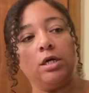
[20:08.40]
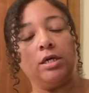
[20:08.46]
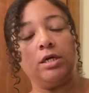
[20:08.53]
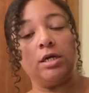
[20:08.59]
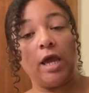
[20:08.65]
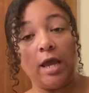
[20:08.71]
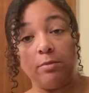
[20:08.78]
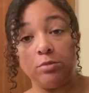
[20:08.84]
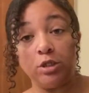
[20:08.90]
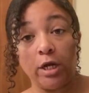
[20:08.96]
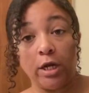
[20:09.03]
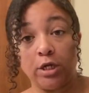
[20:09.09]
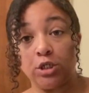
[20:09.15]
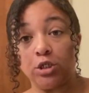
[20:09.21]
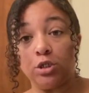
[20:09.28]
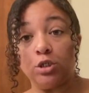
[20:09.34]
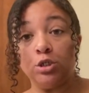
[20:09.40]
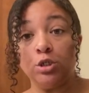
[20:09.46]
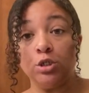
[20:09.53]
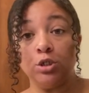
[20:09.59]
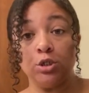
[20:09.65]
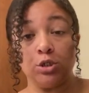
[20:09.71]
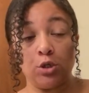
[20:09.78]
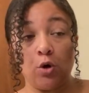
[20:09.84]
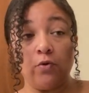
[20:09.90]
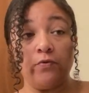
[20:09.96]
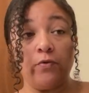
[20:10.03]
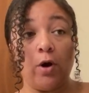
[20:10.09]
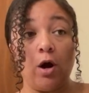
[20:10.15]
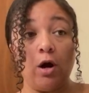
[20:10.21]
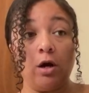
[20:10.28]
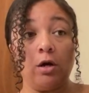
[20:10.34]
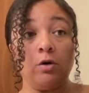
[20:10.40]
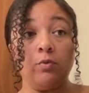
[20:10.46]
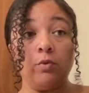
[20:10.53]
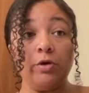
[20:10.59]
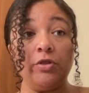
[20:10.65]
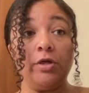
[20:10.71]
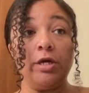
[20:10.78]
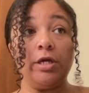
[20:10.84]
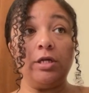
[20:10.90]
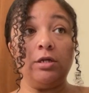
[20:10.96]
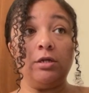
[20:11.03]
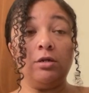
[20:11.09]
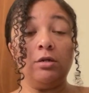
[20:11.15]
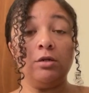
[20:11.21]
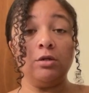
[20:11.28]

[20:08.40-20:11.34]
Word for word: game changer so far within